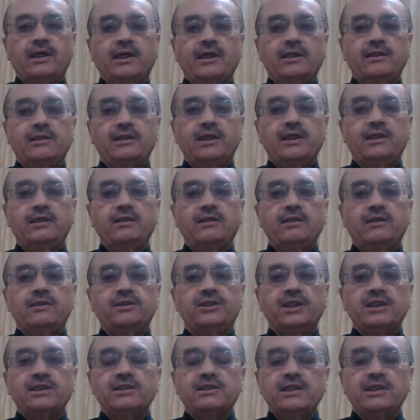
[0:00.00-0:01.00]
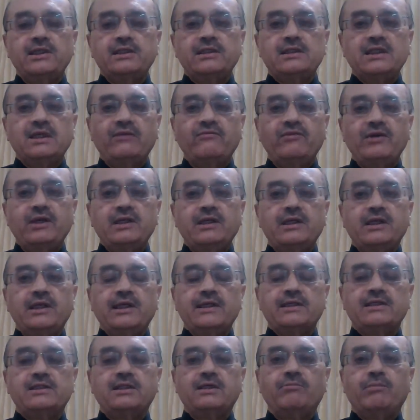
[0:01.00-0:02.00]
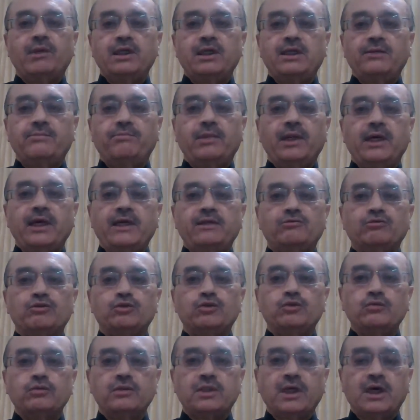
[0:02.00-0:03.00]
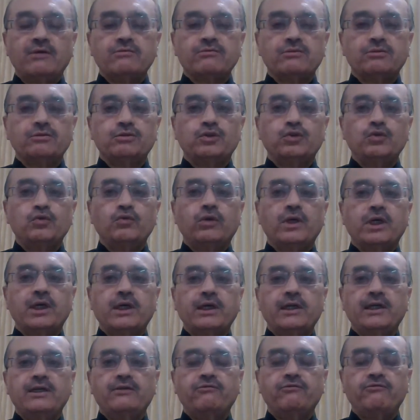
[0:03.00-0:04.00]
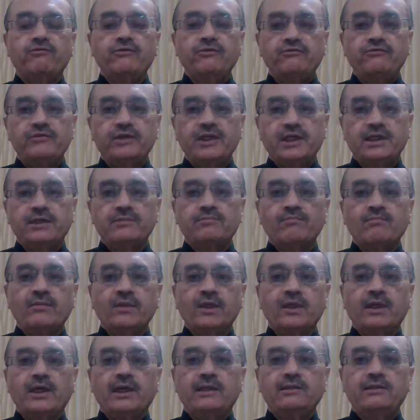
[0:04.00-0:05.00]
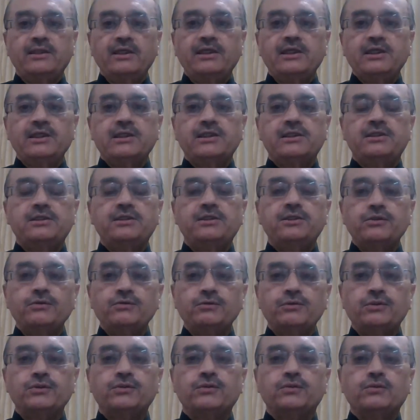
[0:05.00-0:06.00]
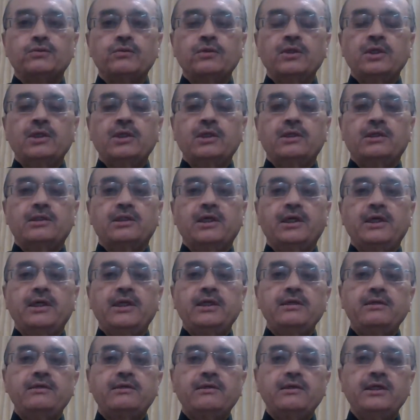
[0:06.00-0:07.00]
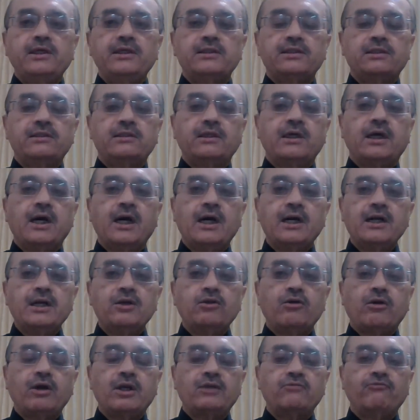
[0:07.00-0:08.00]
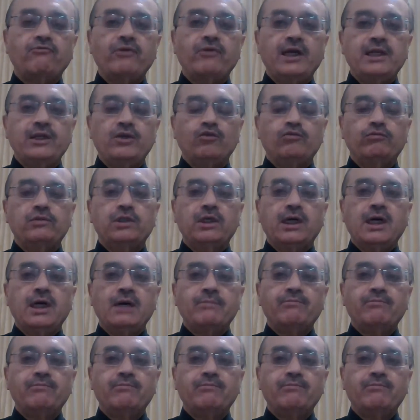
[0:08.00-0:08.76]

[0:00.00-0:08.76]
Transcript: and then just in 7 days they multiplied to 2,250 and this is due to the increase R naught value.